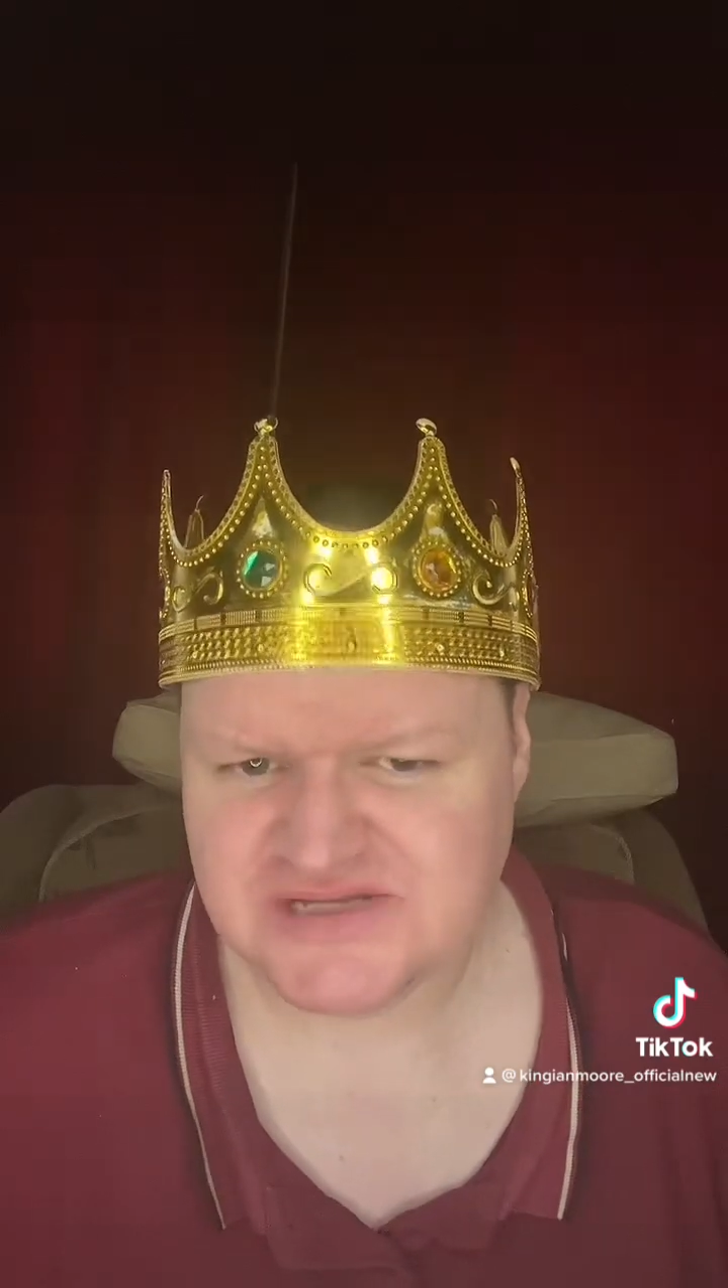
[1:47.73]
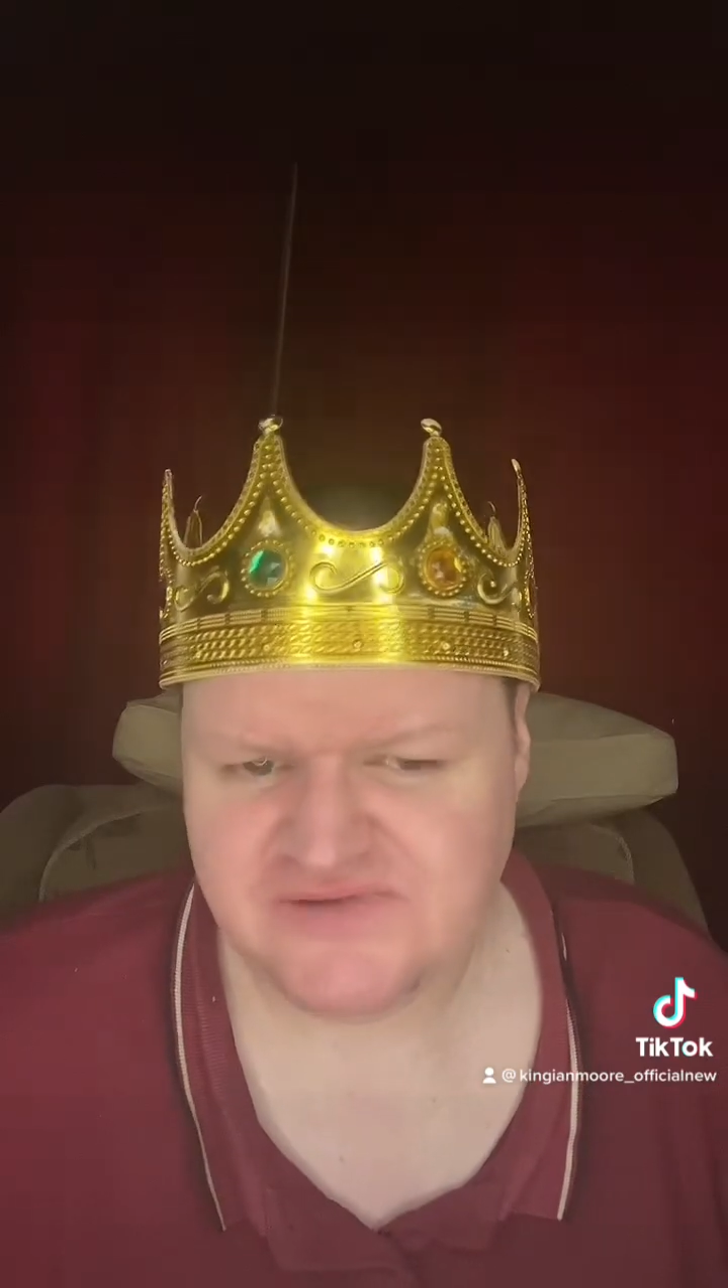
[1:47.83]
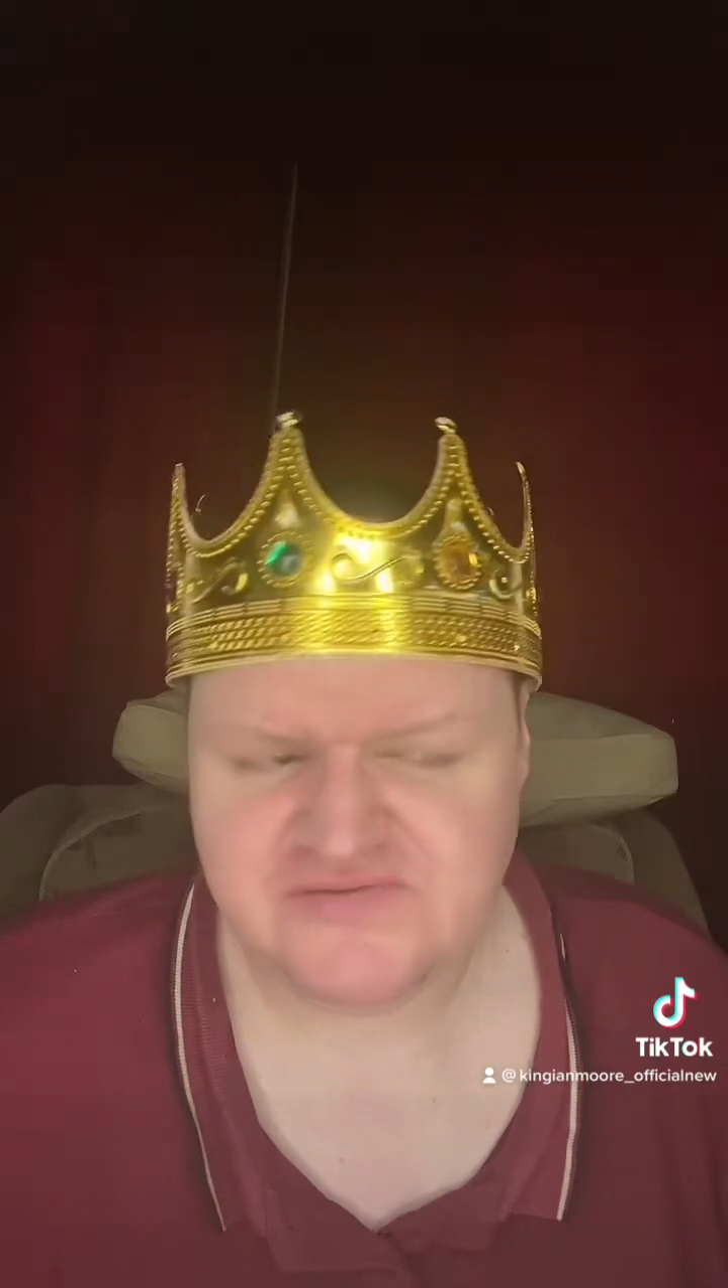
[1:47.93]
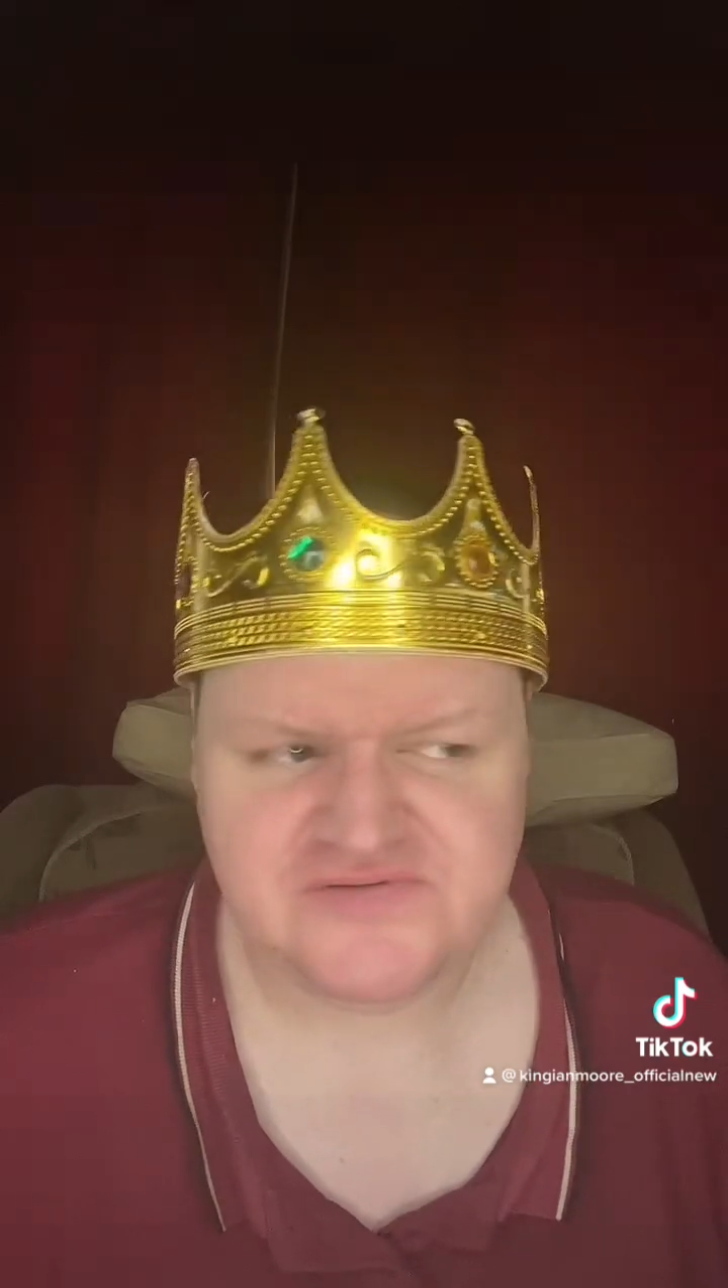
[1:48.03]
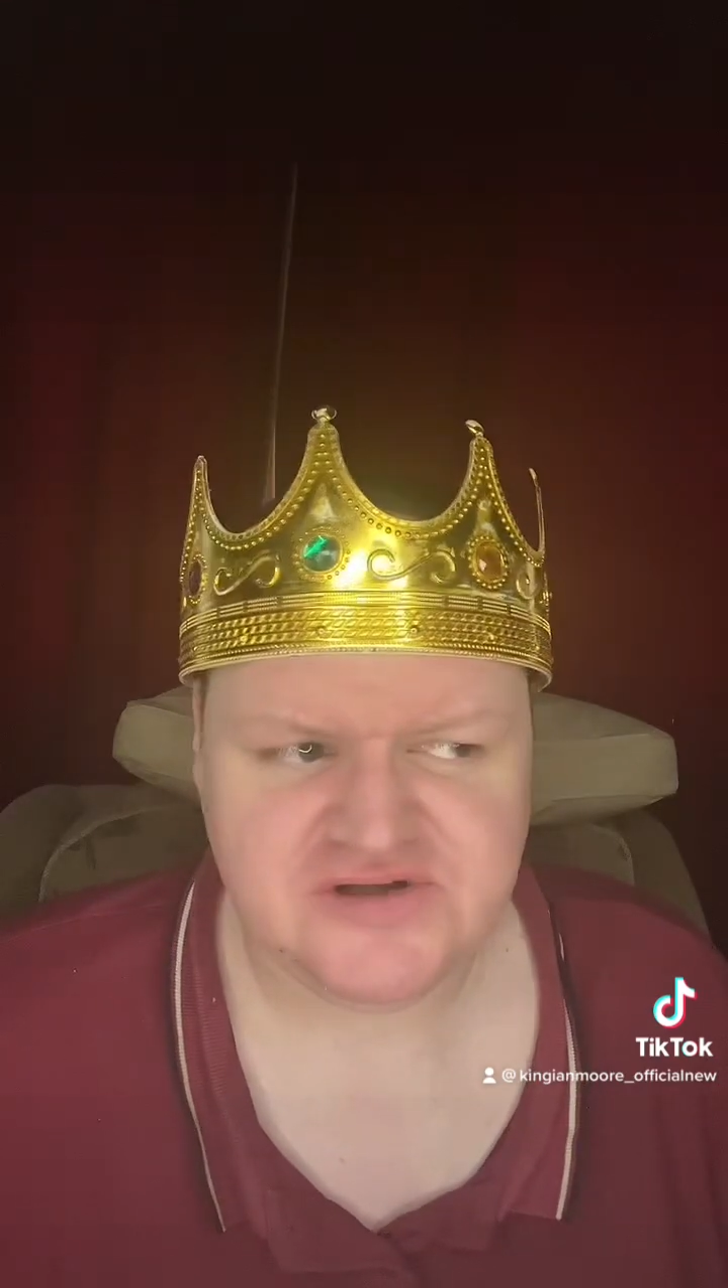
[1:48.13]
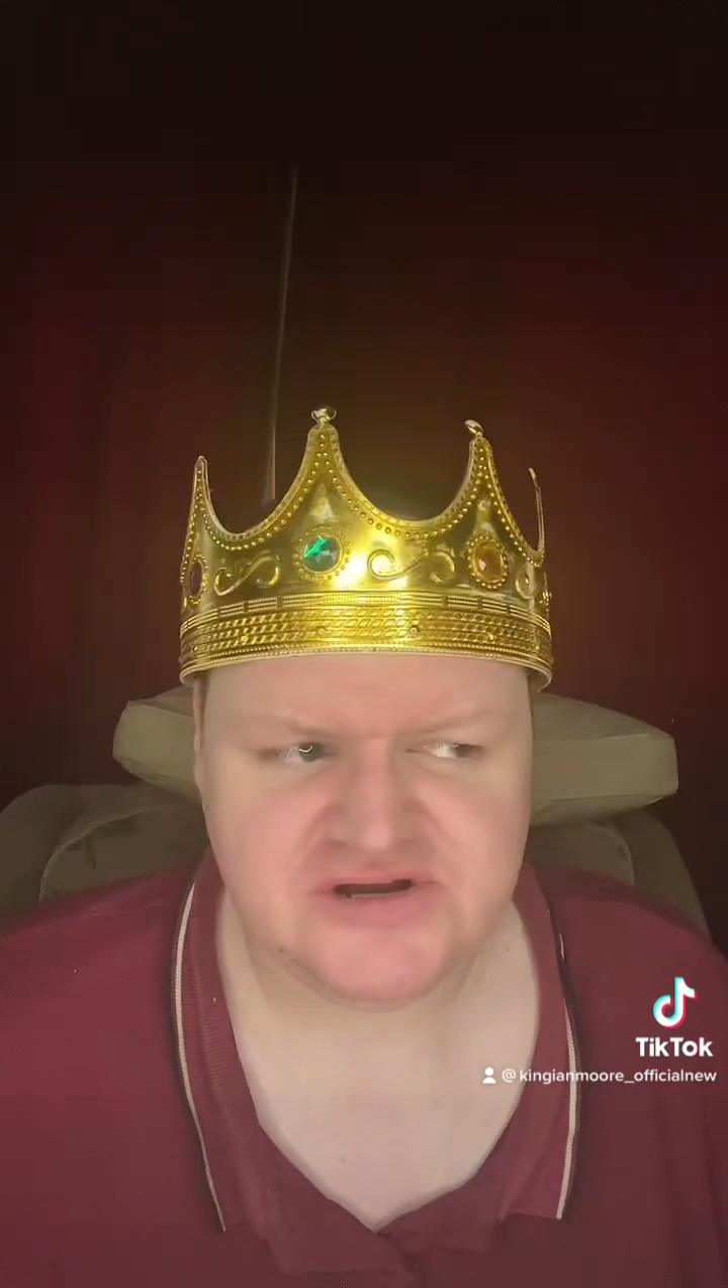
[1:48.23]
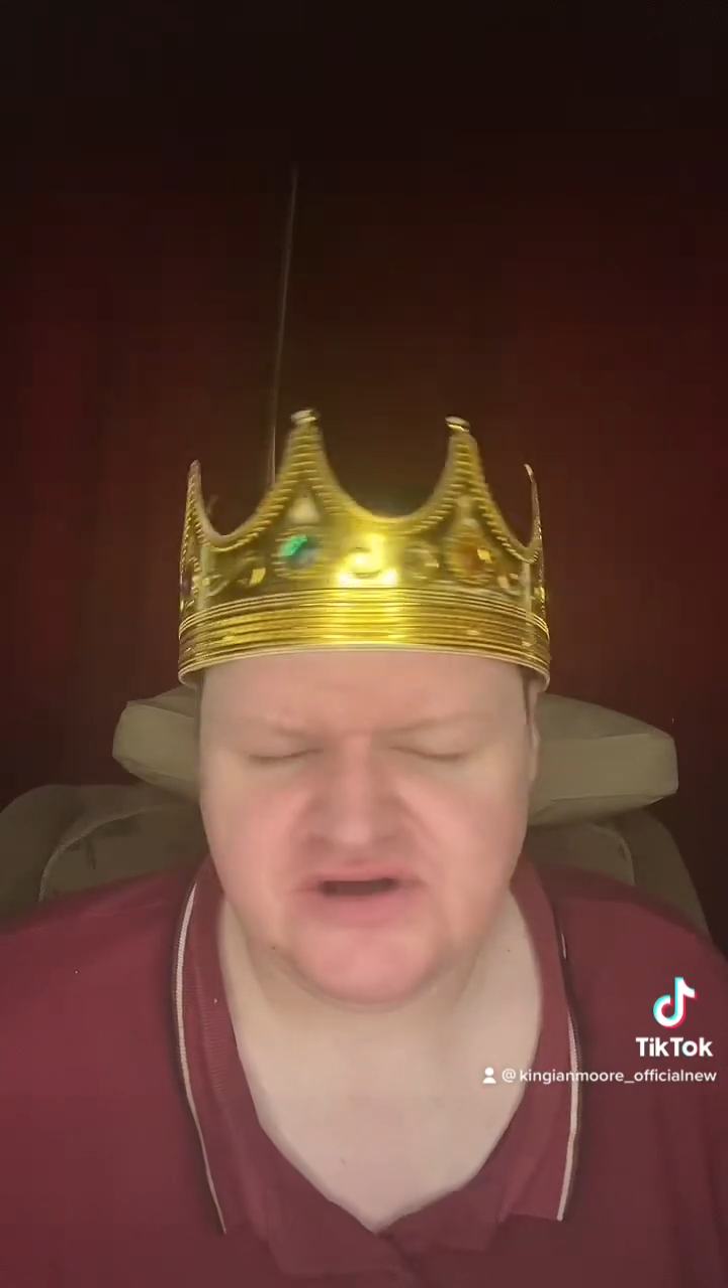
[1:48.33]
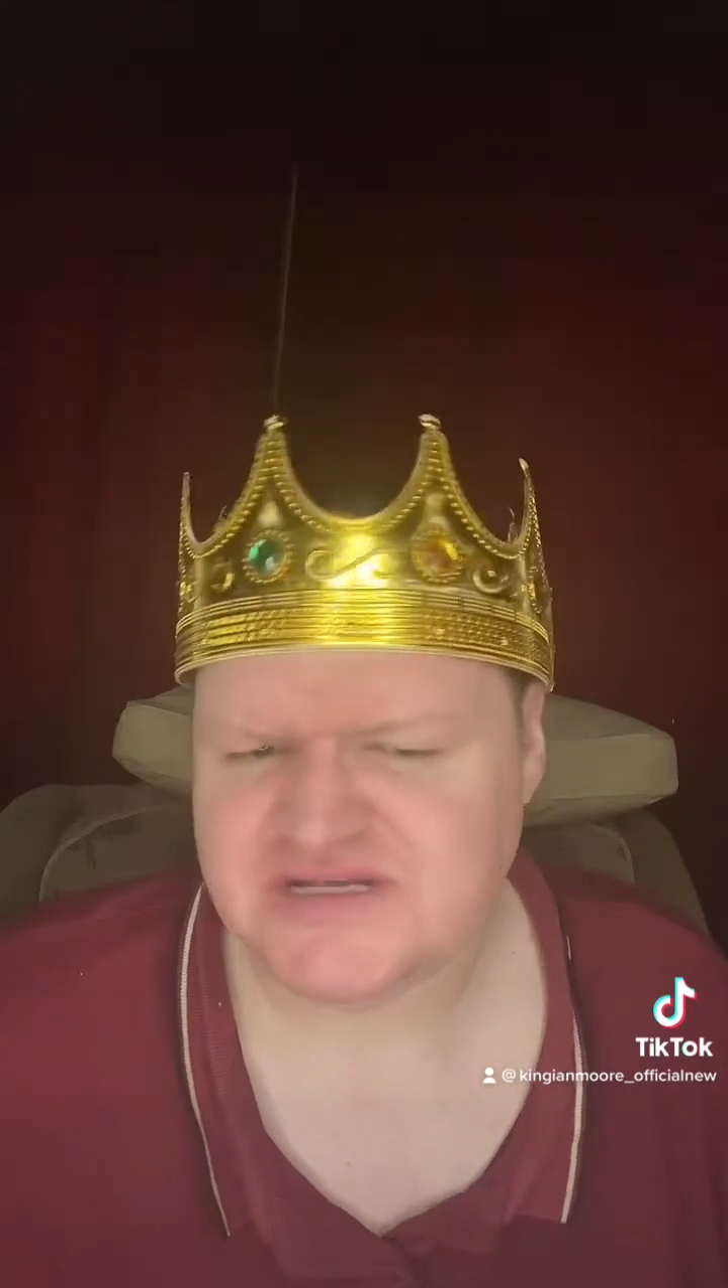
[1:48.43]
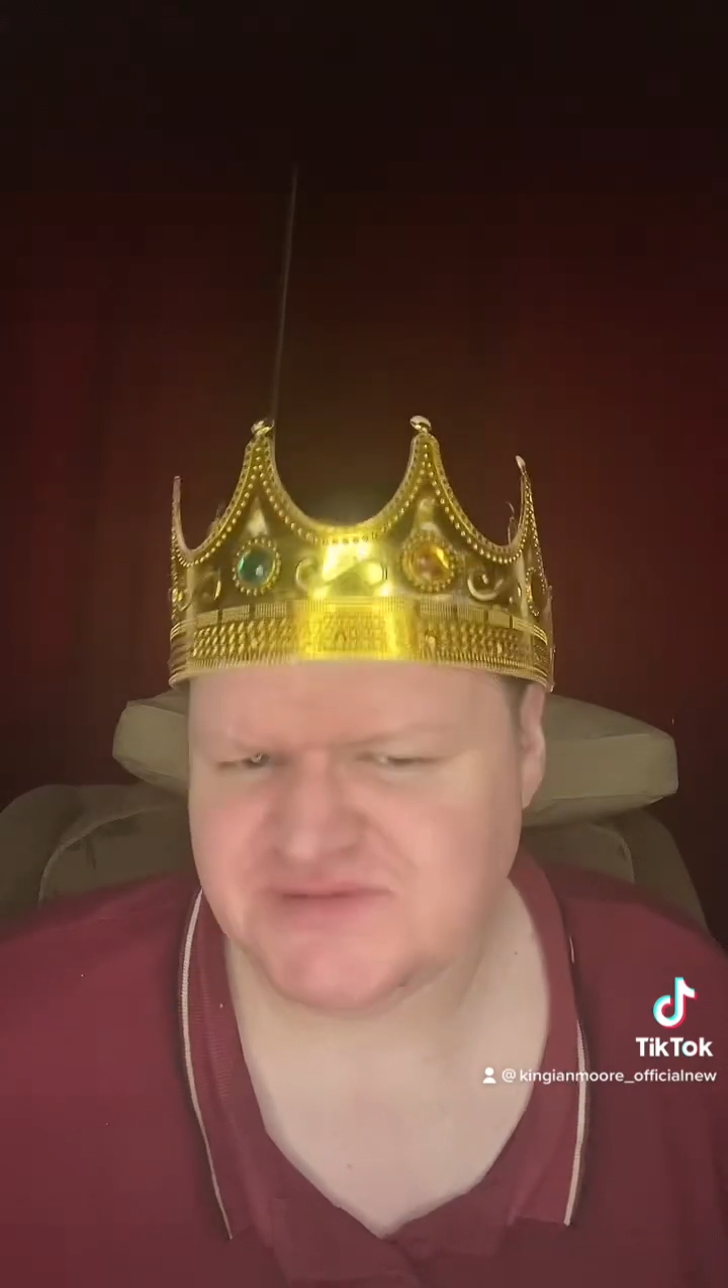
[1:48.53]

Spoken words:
very, very nice,